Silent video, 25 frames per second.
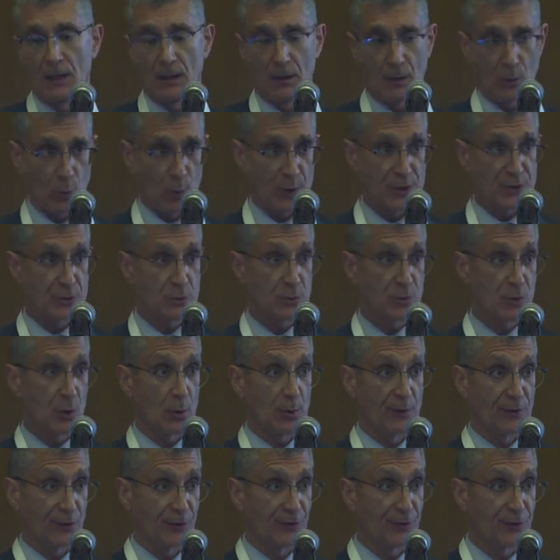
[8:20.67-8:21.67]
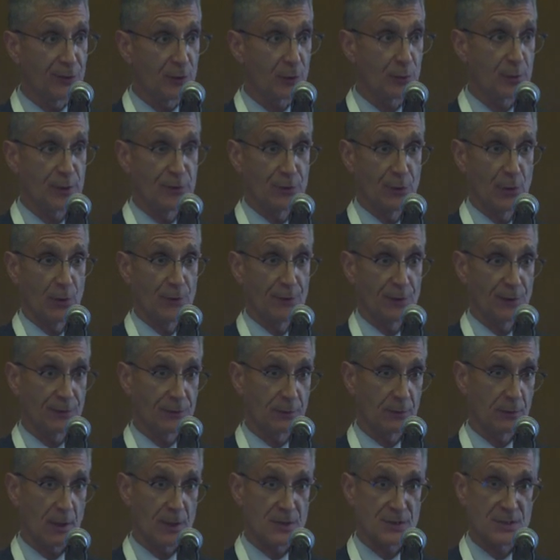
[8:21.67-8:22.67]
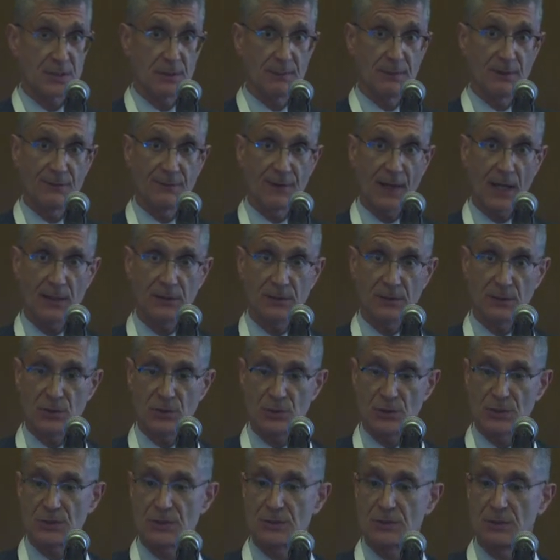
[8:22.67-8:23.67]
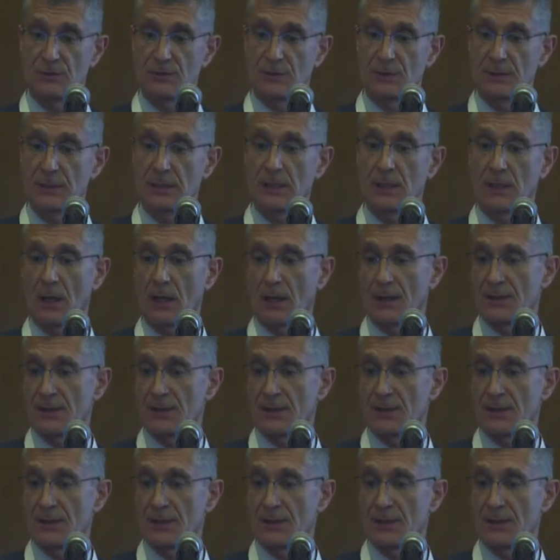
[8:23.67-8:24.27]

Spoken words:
We do know in theory, though, that there are some advantages to the